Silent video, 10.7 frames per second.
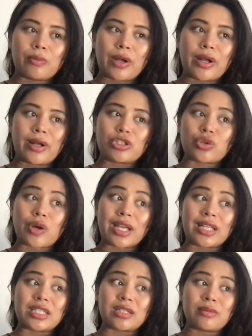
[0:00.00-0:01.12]
trying
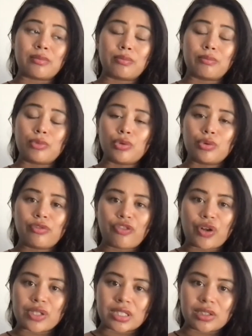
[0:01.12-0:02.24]
to move
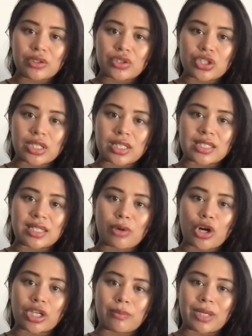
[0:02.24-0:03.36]
false solutions and
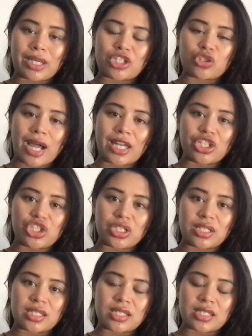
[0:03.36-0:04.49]
market-based
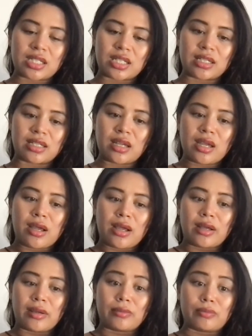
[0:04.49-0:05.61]
strategies to
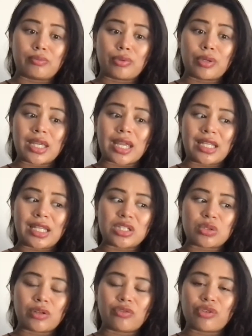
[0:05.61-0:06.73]
bring any
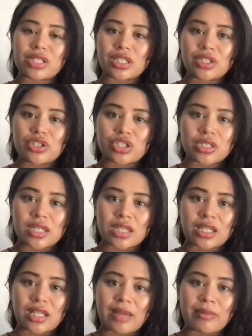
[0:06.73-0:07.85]
sort of resolution to the
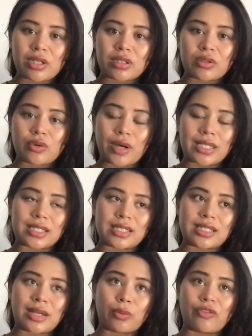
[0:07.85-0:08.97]
climate crisis
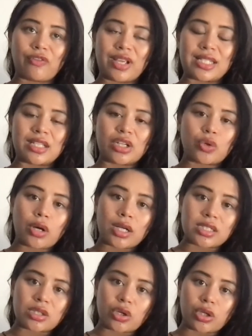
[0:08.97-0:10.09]
that we're facing across
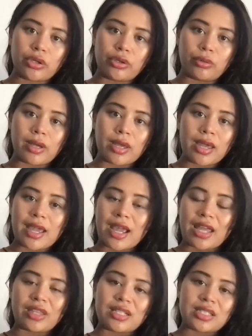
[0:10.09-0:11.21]
the globe. And
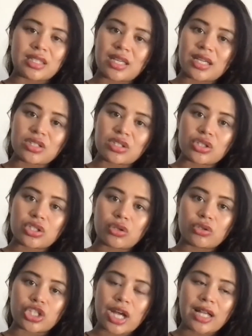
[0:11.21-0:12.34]
these things are so
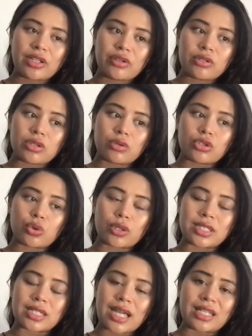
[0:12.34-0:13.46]
shallow, so
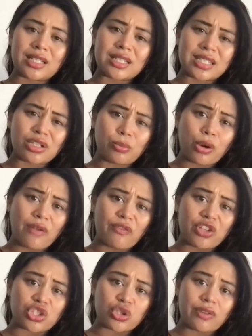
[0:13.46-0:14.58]
short-sighted, and still
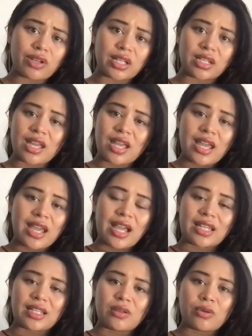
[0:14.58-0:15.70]
profit-driven.
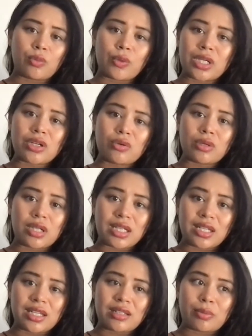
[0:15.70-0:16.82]
And we don't
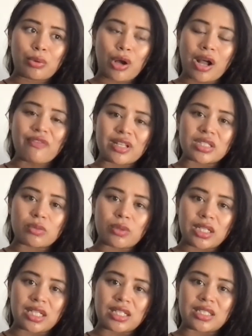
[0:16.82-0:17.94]
need profits. We
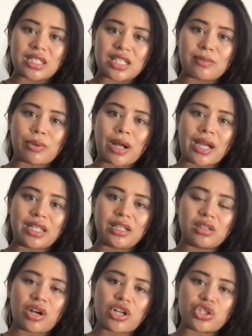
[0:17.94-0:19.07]
need deep
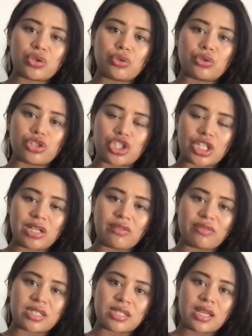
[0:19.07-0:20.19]
ideological
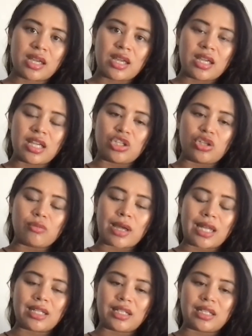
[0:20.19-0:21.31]
shifts in
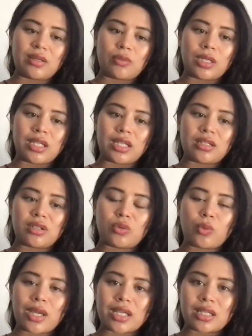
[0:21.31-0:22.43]
humanity. We need an
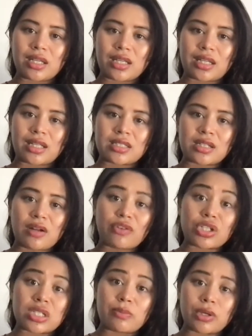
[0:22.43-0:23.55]
awakening of our
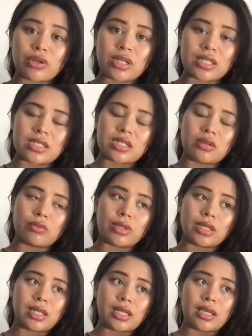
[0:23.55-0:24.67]
spirits to really